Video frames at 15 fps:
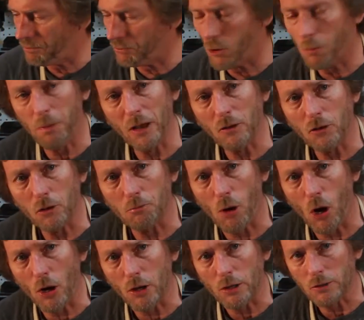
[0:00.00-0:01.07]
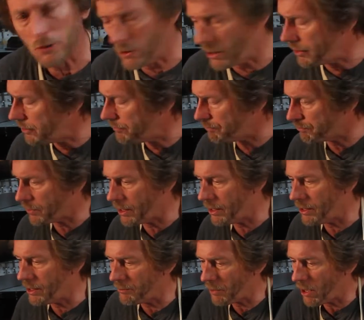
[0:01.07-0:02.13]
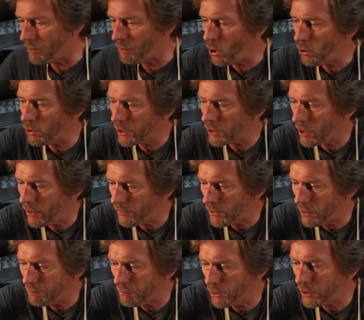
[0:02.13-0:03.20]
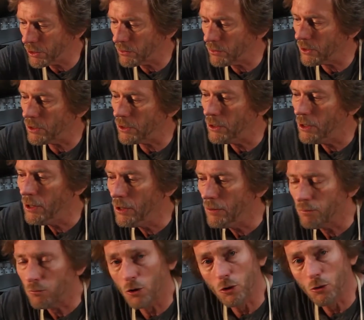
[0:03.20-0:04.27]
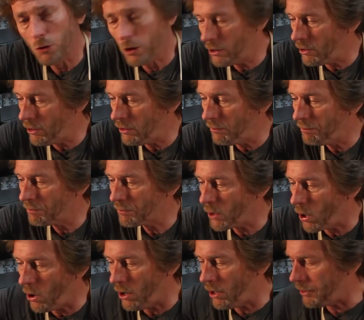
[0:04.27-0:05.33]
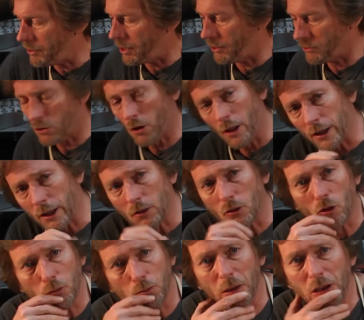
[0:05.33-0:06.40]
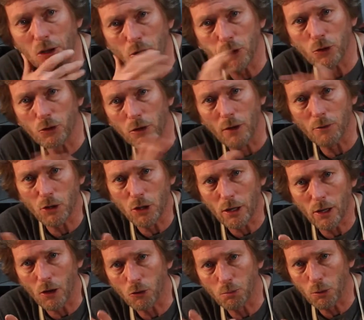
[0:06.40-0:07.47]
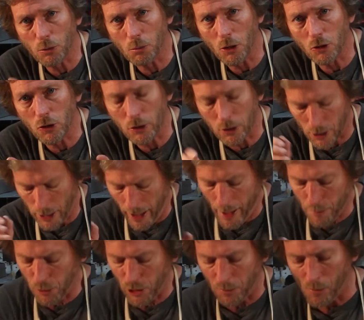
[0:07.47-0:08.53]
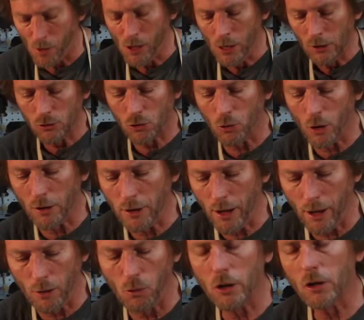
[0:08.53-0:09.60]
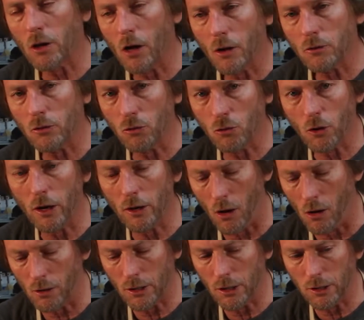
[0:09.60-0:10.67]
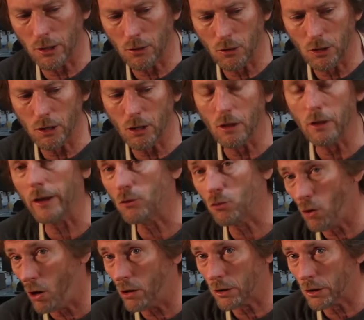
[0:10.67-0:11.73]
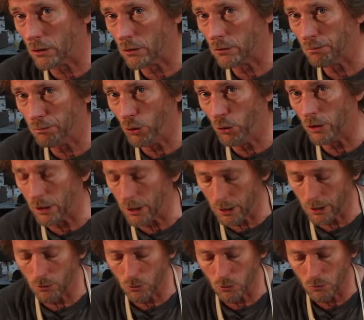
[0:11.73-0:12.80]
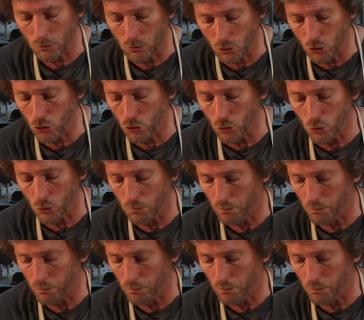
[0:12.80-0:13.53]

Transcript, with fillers: the basic body's done, and I'm holding off on putting the the grill on until I get the speakers and everything else pretty much in the cabinet. So right now I want to concentrate on getting the electronics put into